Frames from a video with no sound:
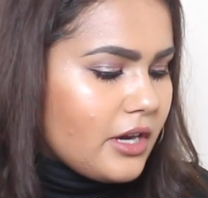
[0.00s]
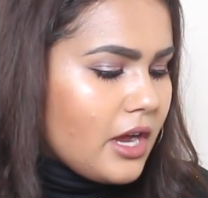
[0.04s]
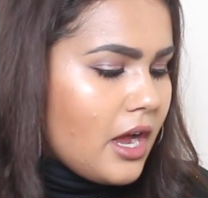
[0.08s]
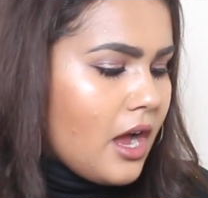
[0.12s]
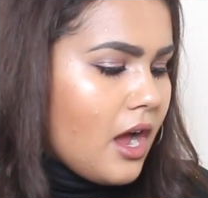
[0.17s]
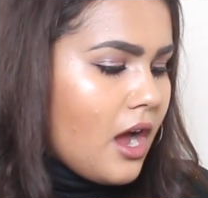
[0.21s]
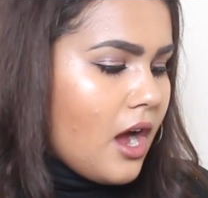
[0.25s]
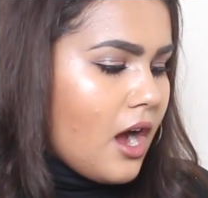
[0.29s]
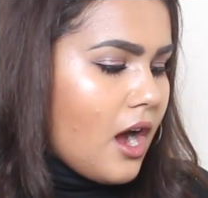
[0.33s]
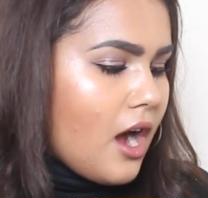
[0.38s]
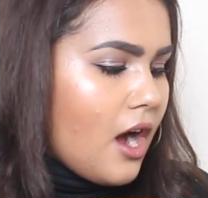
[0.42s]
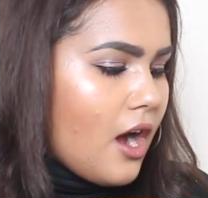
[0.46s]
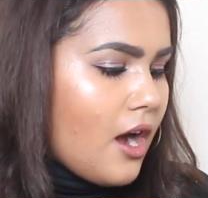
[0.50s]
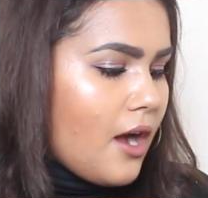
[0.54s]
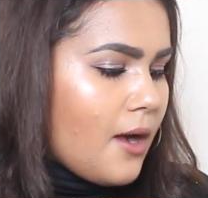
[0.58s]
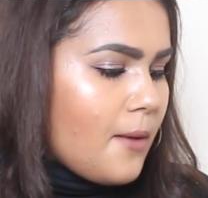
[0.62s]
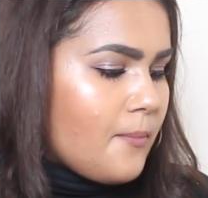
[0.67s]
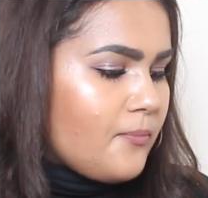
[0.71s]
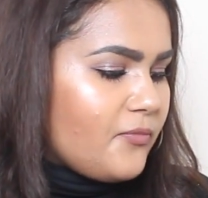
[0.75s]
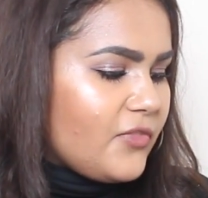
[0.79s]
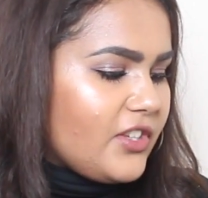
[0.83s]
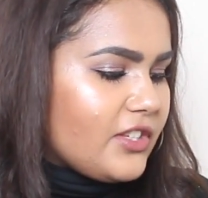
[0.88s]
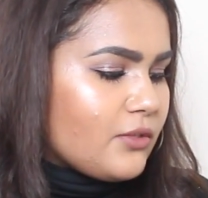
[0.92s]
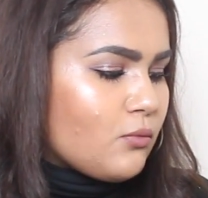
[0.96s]

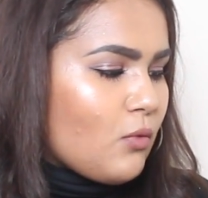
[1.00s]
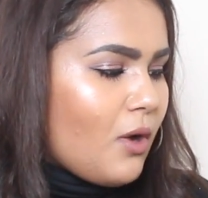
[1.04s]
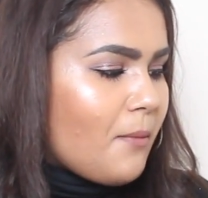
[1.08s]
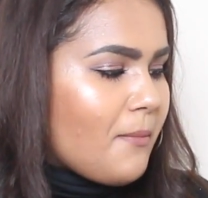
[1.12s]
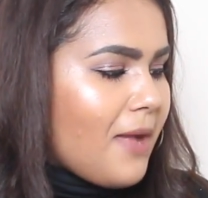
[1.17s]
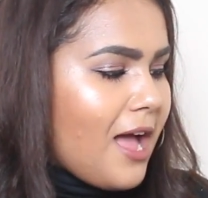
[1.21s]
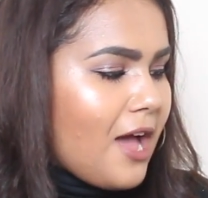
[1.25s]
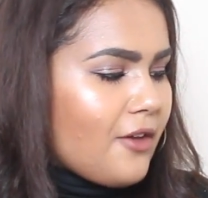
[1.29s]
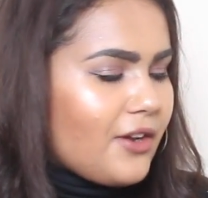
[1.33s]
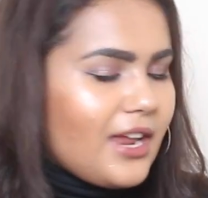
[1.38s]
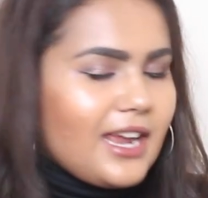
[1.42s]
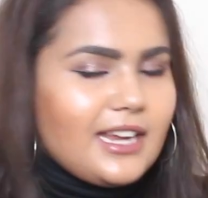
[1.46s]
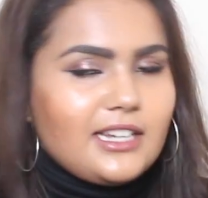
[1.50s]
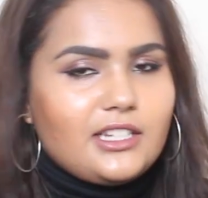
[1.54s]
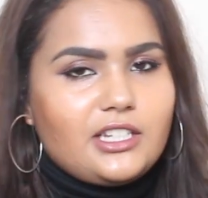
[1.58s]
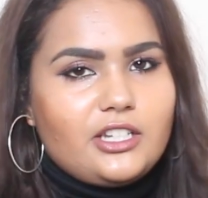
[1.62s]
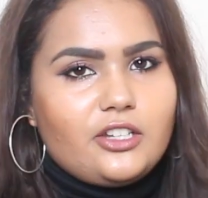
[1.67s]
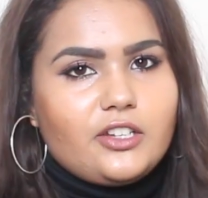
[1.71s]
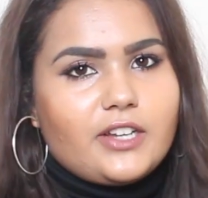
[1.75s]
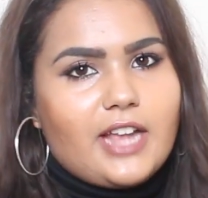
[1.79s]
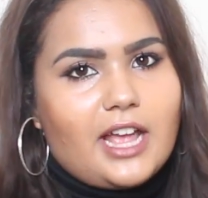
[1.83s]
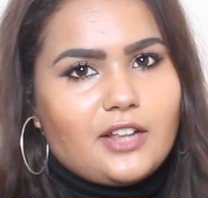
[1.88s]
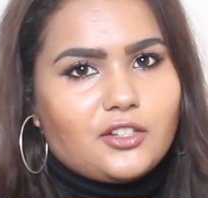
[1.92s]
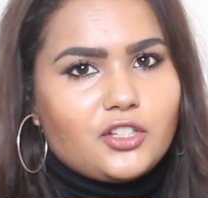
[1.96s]
These are £1.80,
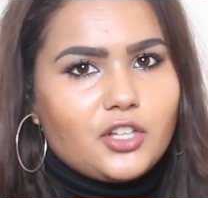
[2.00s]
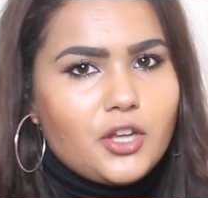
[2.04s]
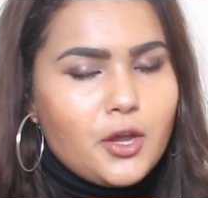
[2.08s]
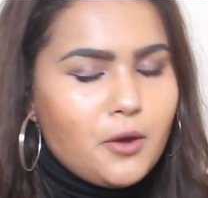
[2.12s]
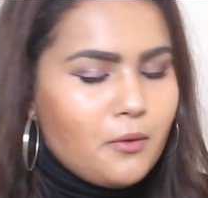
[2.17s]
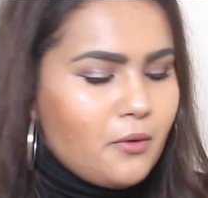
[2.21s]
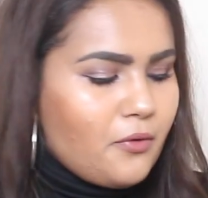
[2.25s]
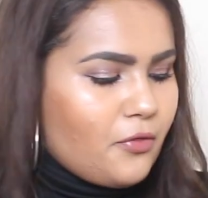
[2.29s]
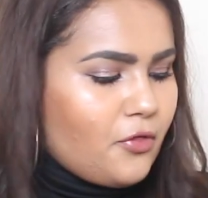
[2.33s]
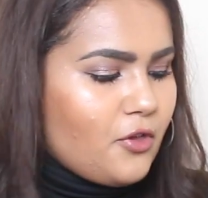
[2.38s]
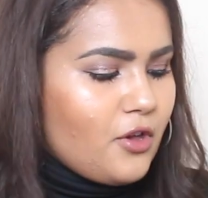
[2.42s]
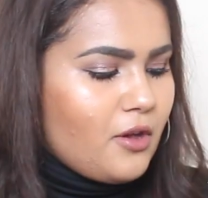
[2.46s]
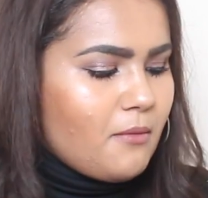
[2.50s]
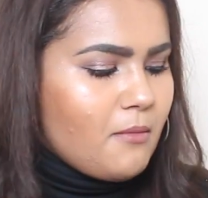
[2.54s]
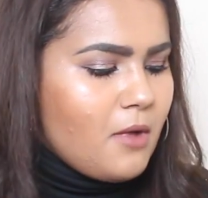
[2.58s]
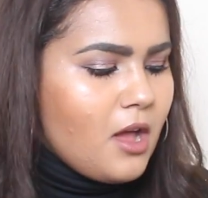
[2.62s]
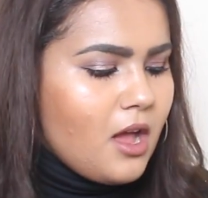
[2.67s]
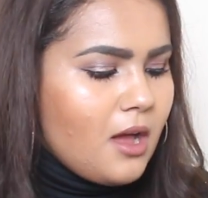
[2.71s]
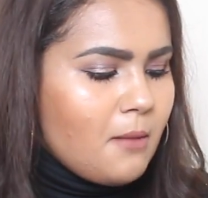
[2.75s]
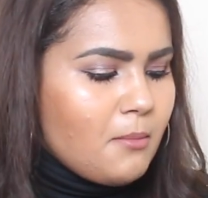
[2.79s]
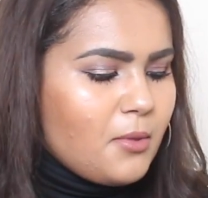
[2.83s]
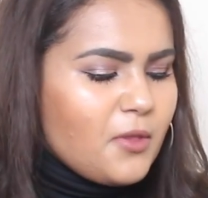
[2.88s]
you get 2 of them,